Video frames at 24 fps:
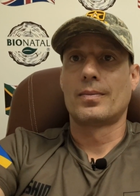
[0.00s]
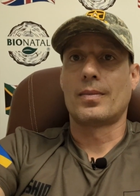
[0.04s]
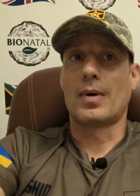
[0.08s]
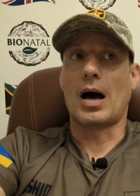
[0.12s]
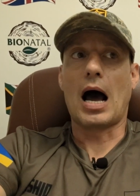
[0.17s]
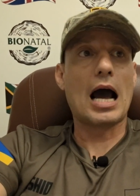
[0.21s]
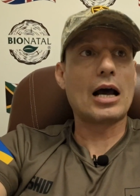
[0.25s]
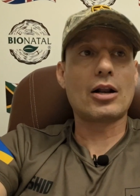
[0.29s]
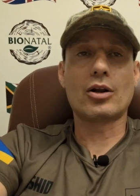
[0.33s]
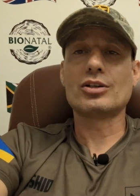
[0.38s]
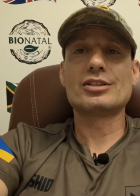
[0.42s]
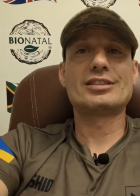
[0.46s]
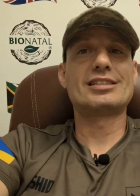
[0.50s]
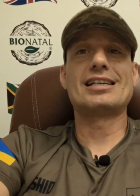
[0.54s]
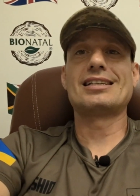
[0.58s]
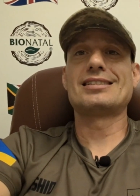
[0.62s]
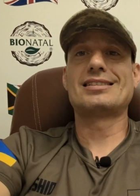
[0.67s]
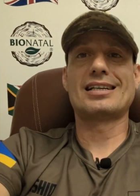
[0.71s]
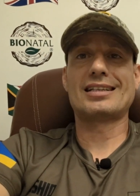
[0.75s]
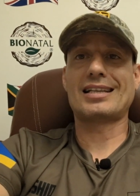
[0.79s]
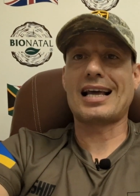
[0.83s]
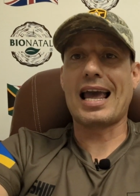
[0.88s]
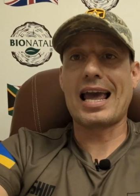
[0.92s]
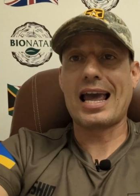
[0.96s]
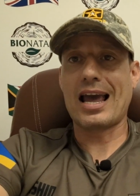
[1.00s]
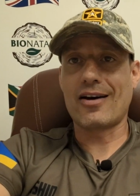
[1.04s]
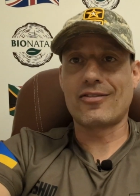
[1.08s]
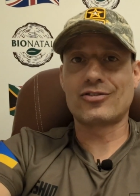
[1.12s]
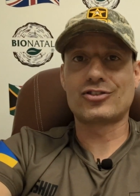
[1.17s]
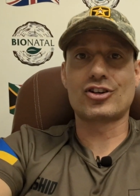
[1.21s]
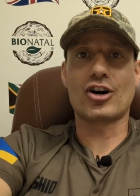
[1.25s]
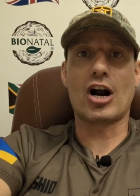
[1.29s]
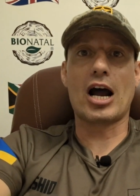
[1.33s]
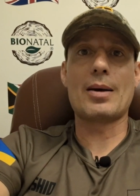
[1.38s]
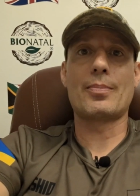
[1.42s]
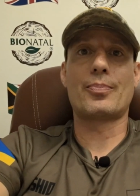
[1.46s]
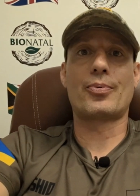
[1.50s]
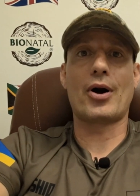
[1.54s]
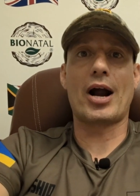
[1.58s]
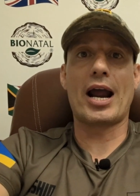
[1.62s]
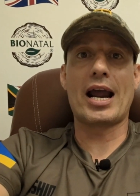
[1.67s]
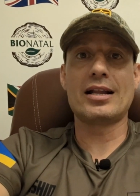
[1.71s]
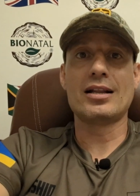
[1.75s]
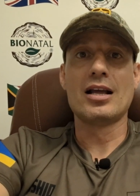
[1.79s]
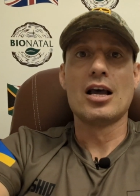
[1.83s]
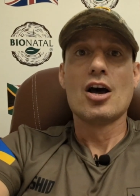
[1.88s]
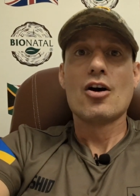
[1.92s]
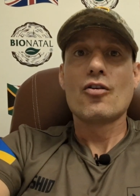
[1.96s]
I don't think that I have dry
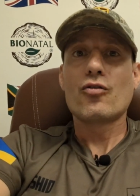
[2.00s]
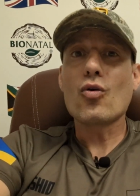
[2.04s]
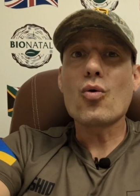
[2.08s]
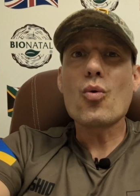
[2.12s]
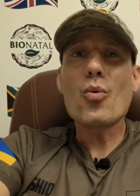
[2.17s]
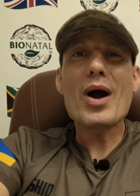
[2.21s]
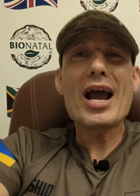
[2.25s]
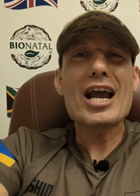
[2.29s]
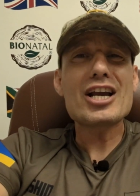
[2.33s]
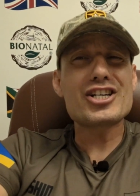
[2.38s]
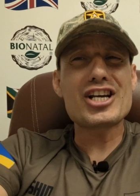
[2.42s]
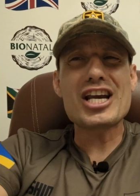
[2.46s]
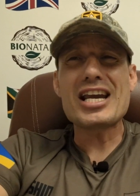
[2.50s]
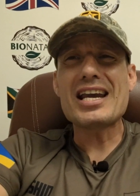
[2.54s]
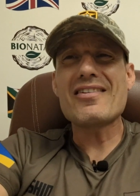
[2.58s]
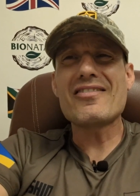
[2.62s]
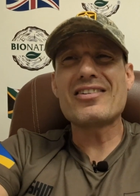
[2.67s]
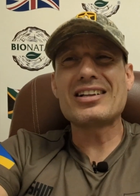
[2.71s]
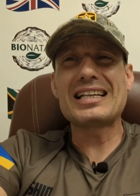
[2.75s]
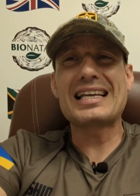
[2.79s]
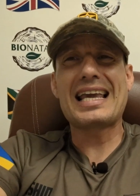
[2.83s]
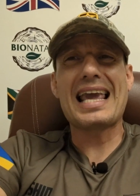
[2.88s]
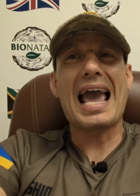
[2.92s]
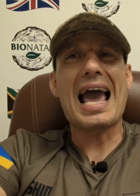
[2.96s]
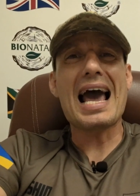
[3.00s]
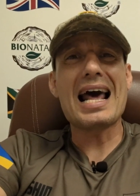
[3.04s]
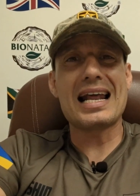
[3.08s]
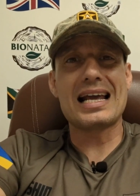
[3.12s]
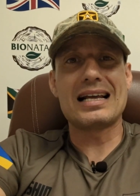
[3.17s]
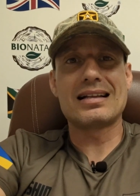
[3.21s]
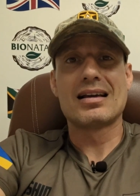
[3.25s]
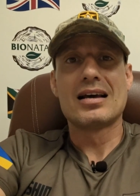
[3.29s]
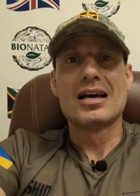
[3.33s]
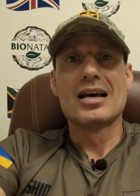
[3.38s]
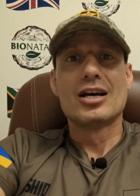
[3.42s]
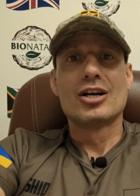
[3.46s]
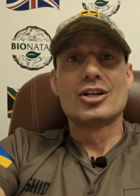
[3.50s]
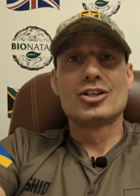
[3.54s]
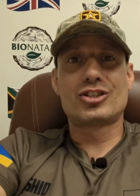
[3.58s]
brain. From where she even get it?